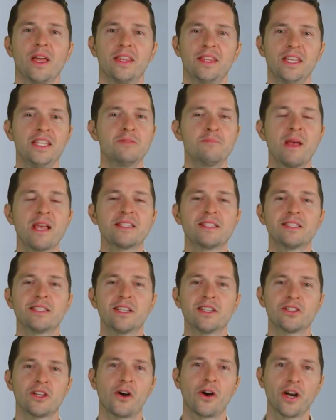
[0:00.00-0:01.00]
These
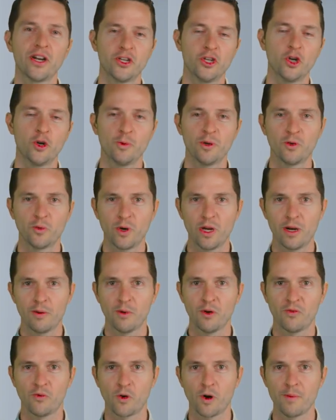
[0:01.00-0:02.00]
messages are in
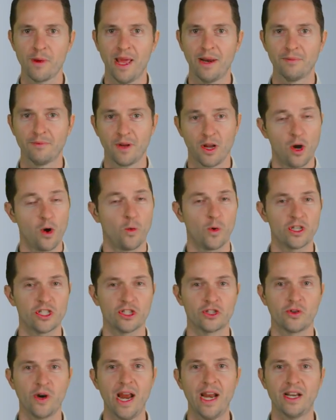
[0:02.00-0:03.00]
human-readable format, which
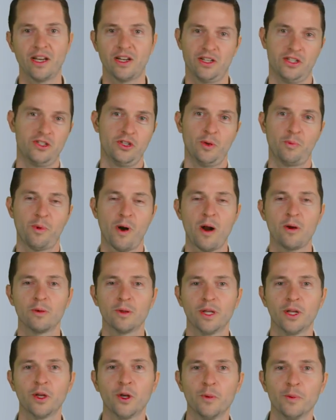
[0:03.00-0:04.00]
is great because you're
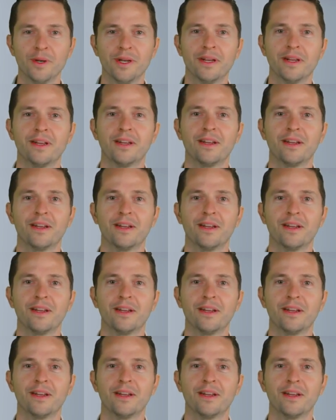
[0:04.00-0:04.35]
probably a human.